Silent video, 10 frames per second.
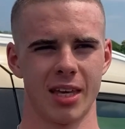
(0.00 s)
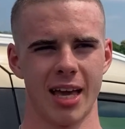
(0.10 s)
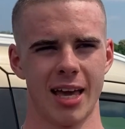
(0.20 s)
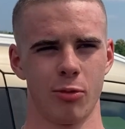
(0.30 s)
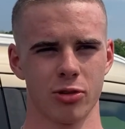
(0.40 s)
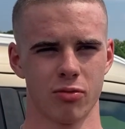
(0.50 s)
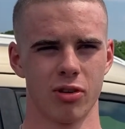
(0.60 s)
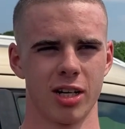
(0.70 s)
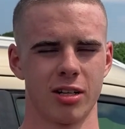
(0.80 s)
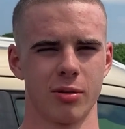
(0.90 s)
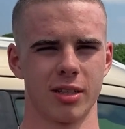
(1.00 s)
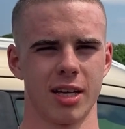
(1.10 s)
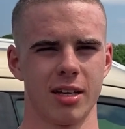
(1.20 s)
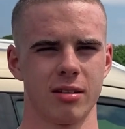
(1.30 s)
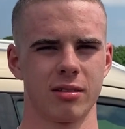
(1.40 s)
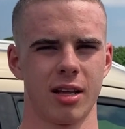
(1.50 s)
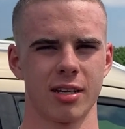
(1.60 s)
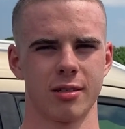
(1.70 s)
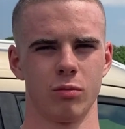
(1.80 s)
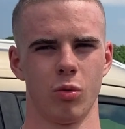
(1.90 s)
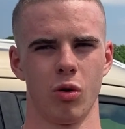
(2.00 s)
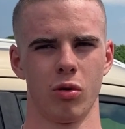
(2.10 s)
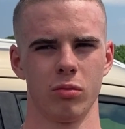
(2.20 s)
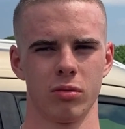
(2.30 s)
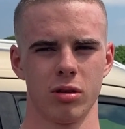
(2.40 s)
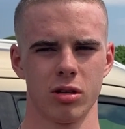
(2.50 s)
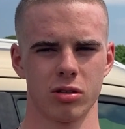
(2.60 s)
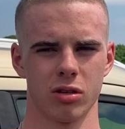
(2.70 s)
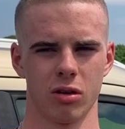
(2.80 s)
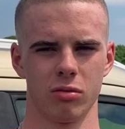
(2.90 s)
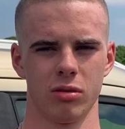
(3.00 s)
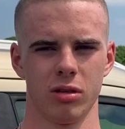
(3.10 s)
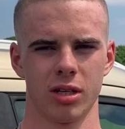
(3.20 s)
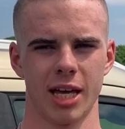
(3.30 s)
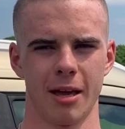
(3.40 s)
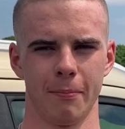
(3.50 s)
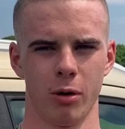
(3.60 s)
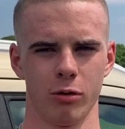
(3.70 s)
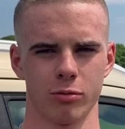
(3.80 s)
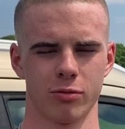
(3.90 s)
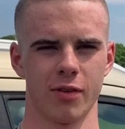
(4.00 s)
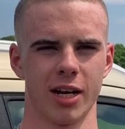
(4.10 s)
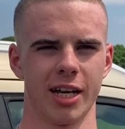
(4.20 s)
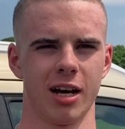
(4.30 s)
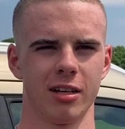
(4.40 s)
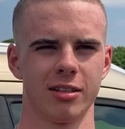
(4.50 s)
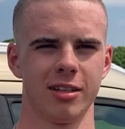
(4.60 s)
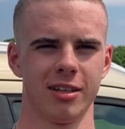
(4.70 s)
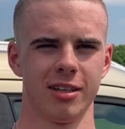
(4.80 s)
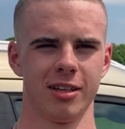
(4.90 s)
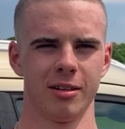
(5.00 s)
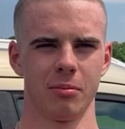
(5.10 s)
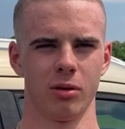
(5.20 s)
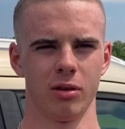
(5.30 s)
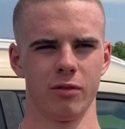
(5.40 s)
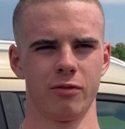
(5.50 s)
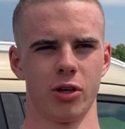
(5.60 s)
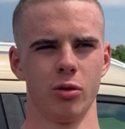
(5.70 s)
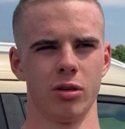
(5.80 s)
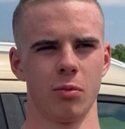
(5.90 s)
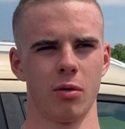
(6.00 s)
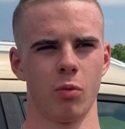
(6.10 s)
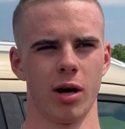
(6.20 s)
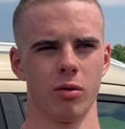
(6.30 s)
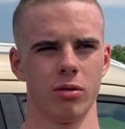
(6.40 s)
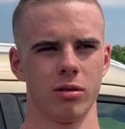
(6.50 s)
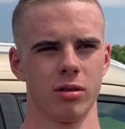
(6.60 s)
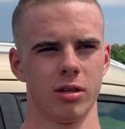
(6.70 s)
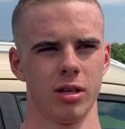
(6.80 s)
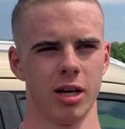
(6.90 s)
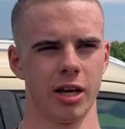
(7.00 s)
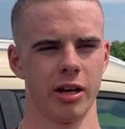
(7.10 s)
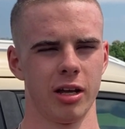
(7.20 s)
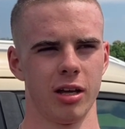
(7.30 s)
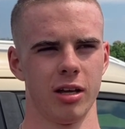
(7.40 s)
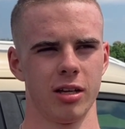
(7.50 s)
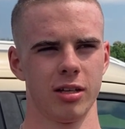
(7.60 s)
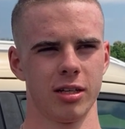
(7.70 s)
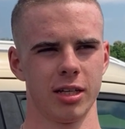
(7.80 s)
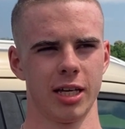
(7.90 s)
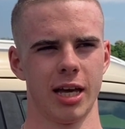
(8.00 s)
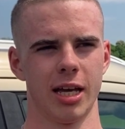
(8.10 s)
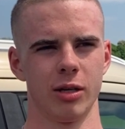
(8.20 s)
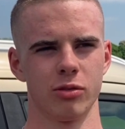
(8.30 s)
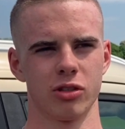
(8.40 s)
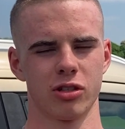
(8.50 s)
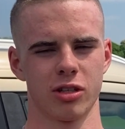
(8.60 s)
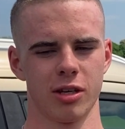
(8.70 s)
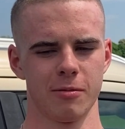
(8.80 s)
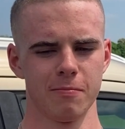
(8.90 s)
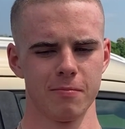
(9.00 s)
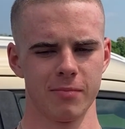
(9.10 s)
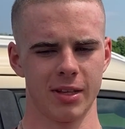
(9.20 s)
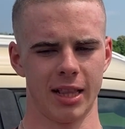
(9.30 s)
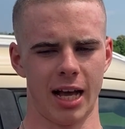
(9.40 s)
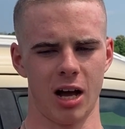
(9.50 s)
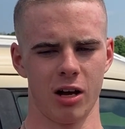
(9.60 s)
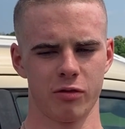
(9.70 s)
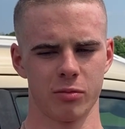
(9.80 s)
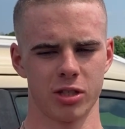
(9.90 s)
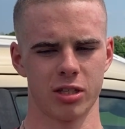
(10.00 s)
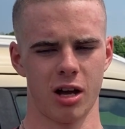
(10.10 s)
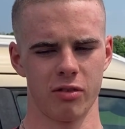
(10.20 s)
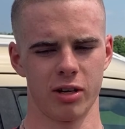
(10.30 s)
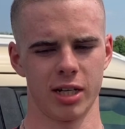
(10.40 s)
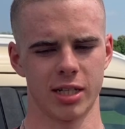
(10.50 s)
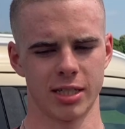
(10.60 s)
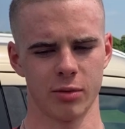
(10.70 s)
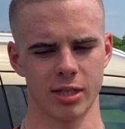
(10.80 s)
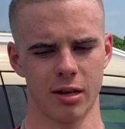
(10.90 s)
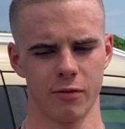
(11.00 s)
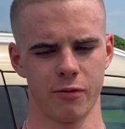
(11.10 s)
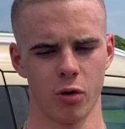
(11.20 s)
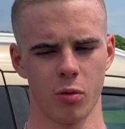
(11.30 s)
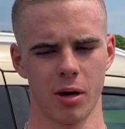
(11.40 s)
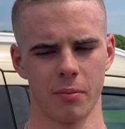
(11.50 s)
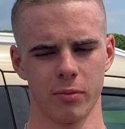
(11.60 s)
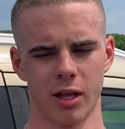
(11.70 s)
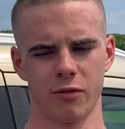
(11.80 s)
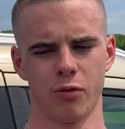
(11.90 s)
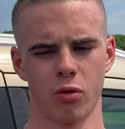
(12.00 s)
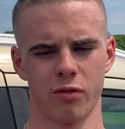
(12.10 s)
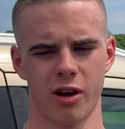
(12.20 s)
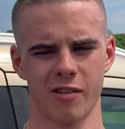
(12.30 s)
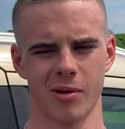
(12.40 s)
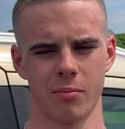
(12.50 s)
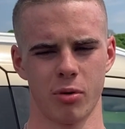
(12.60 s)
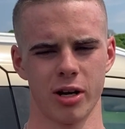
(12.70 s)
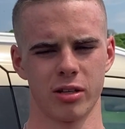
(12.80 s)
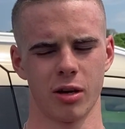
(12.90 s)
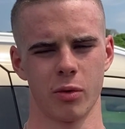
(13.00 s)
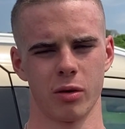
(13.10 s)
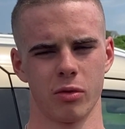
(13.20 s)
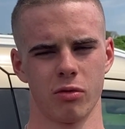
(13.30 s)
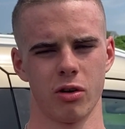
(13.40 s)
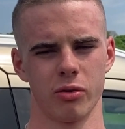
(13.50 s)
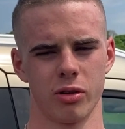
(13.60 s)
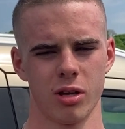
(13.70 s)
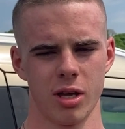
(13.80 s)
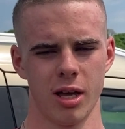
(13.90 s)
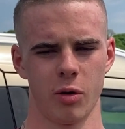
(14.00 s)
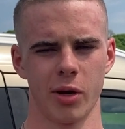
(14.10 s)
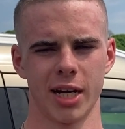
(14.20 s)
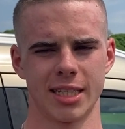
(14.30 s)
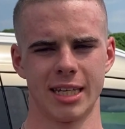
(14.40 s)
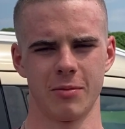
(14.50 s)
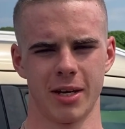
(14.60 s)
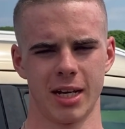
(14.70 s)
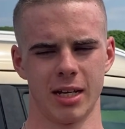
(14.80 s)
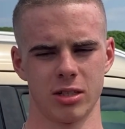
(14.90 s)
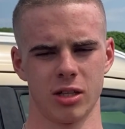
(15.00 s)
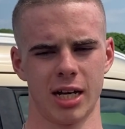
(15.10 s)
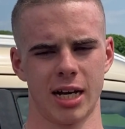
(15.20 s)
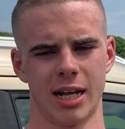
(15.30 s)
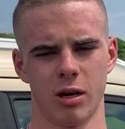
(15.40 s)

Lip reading: Yeah, it was a really quick day, nice and warm. So getting bottles was fairly hard, but fueling went well. And it was just like hard from the start, really, because there was that four or five man break that went up the road. And we had a teammate in it, so that kind of